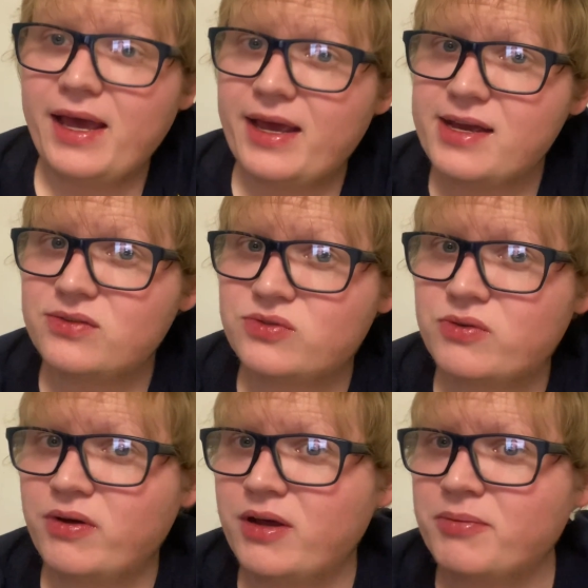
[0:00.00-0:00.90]
Hey guys, what's
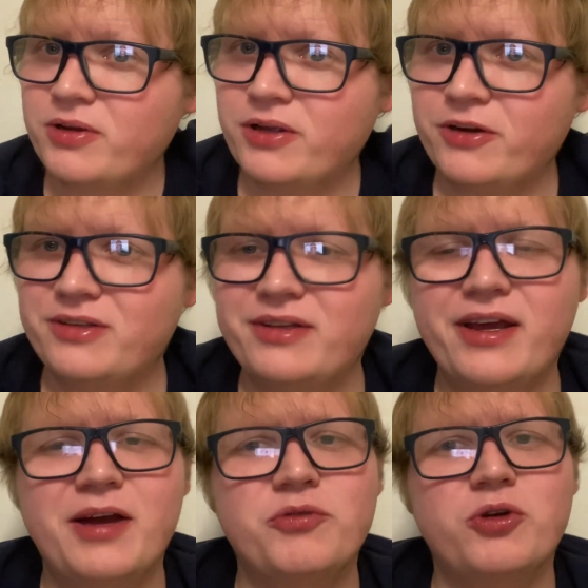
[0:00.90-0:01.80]
going on? Brandon here, and today
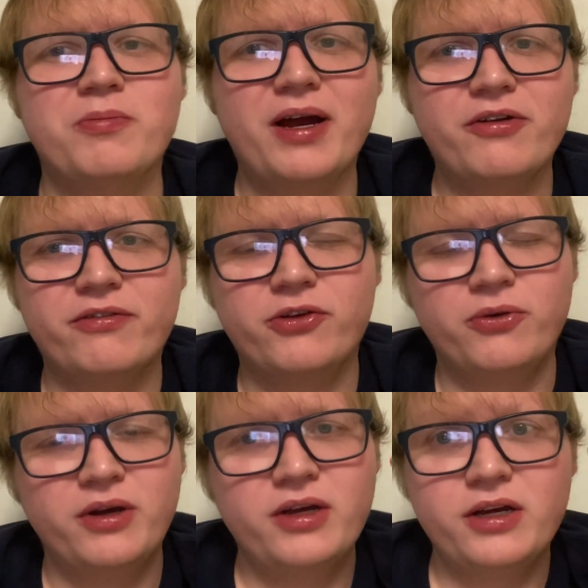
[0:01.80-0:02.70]
I'm doing my review
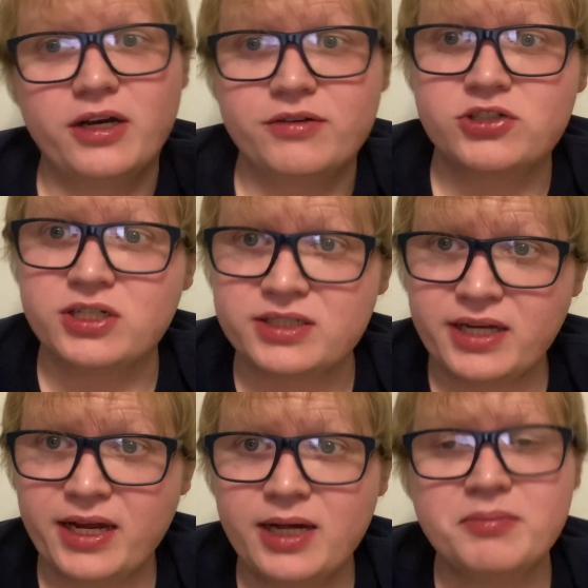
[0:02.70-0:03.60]
of
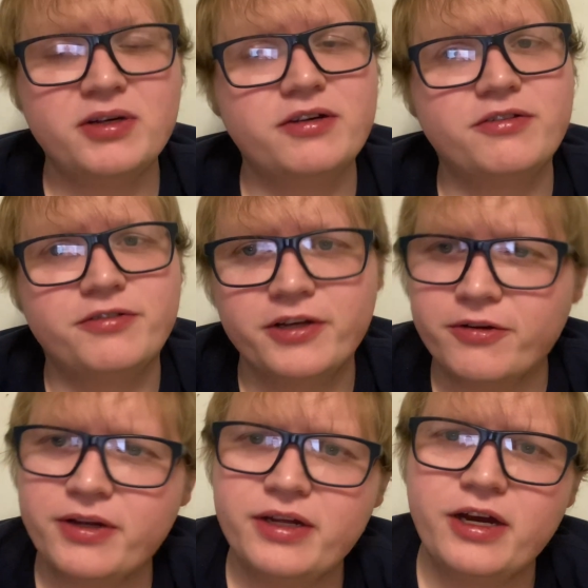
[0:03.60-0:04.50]
Shazam
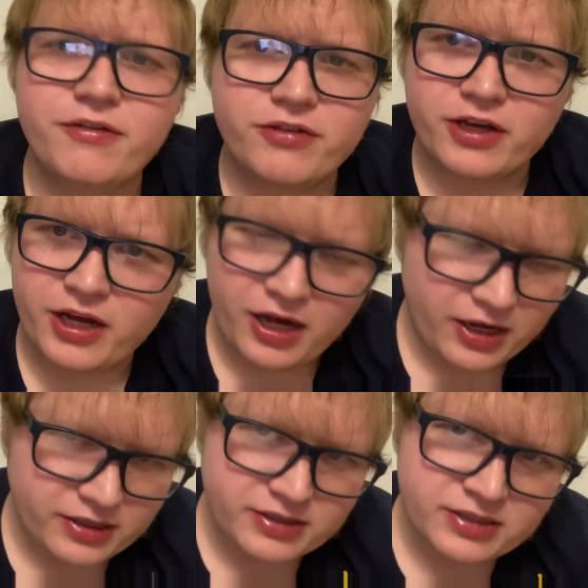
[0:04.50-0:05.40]
Fury of the
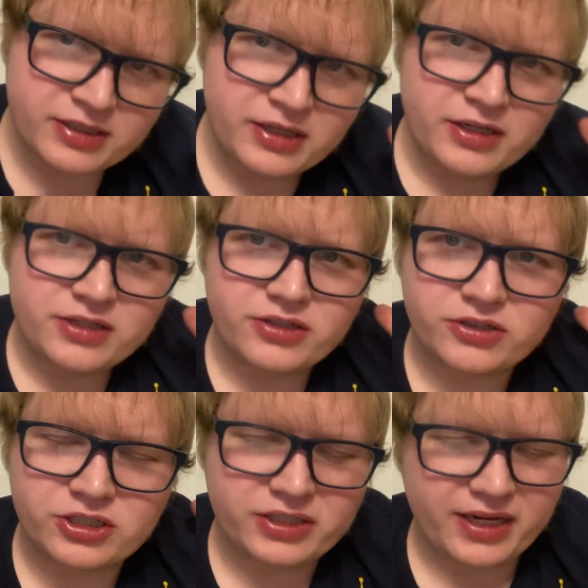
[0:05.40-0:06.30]
Gods. So
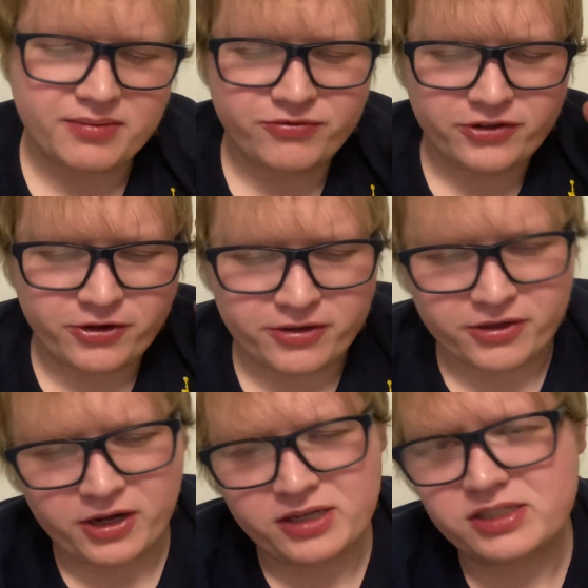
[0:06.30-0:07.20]
Shazam Fury of the
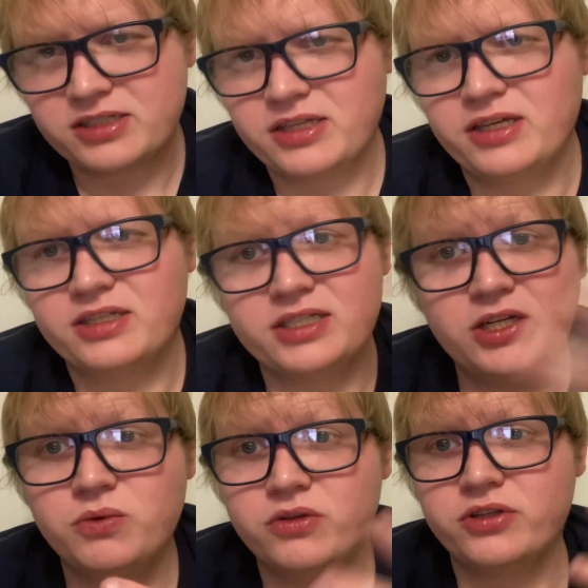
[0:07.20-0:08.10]
Gods is the
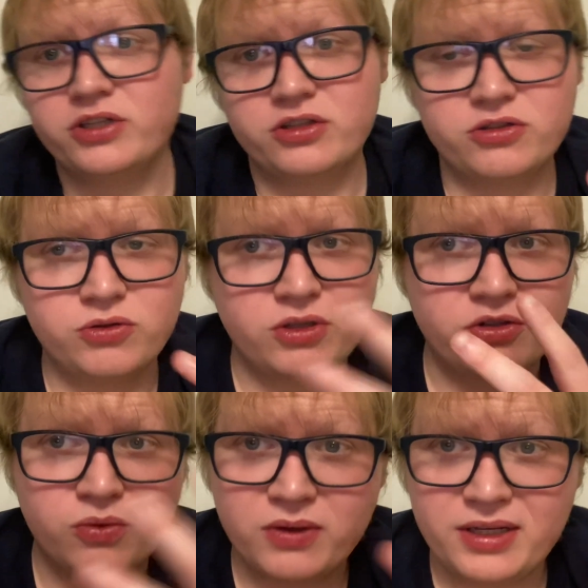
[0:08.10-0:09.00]
sequel to the
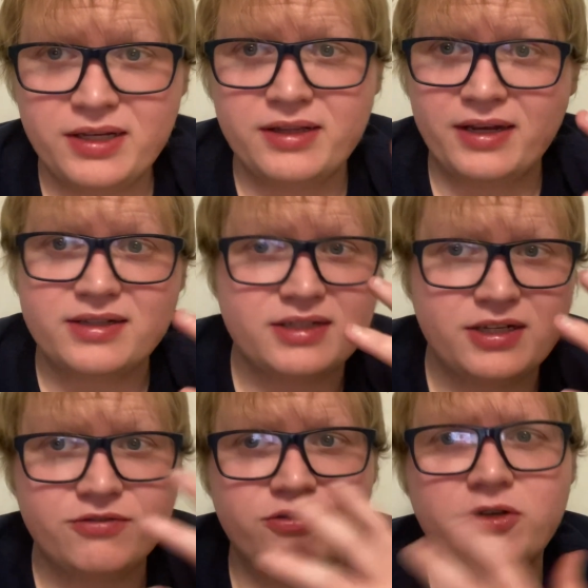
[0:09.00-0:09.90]

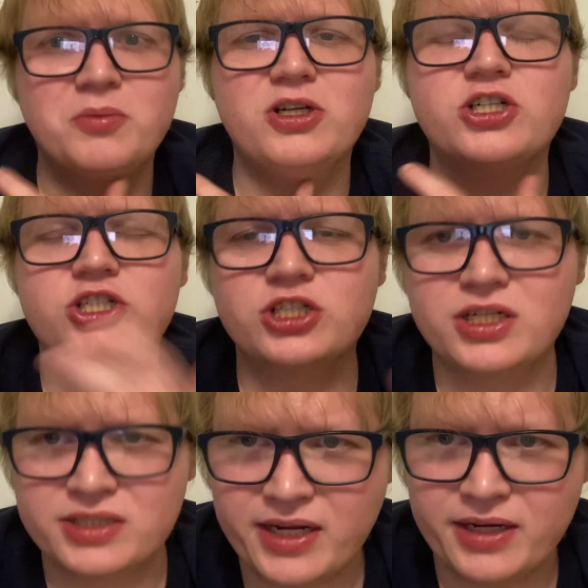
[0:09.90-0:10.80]
2019 film
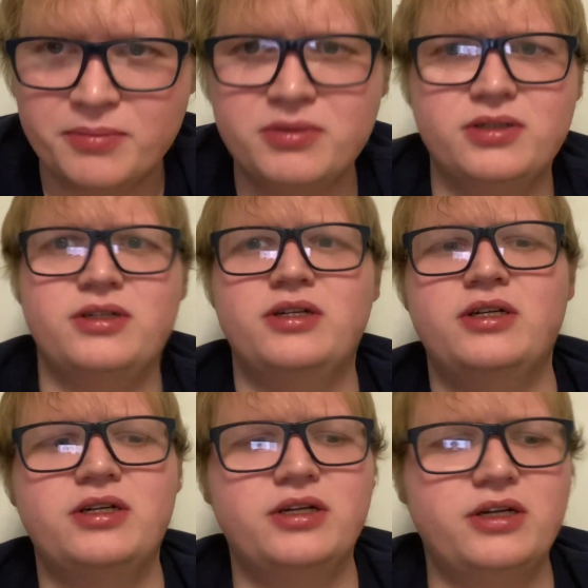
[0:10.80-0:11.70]
Shazam,
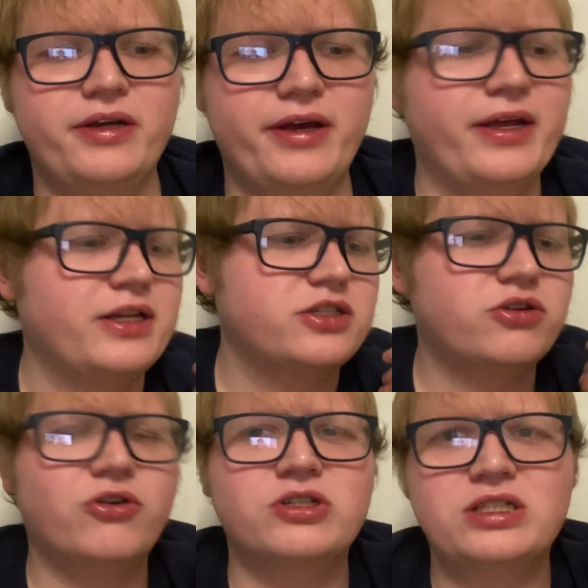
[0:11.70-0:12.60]
and it
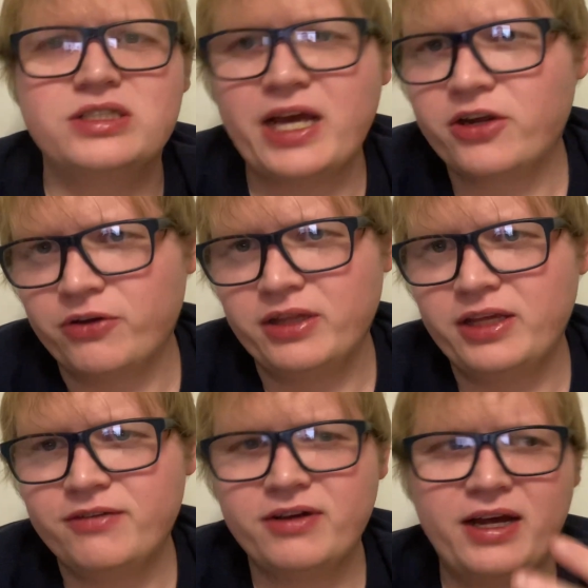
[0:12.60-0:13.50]
stars Zachary
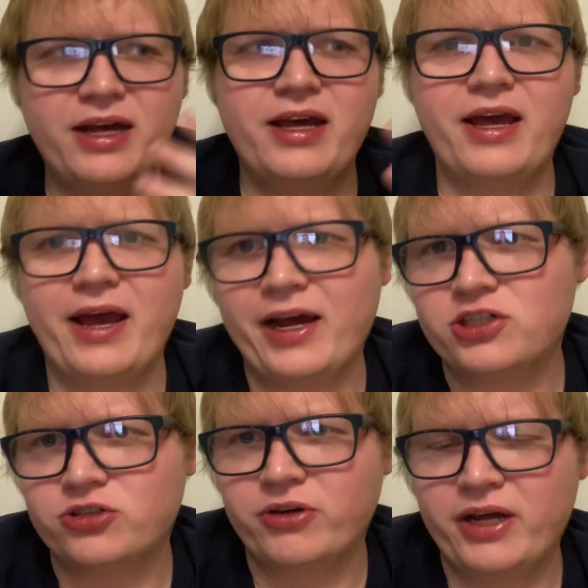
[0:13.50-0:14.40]
Levi,
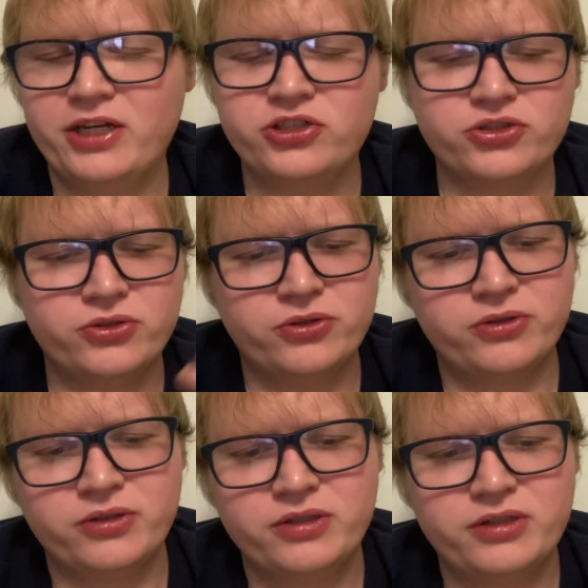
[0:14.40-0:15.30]
Asher Angel,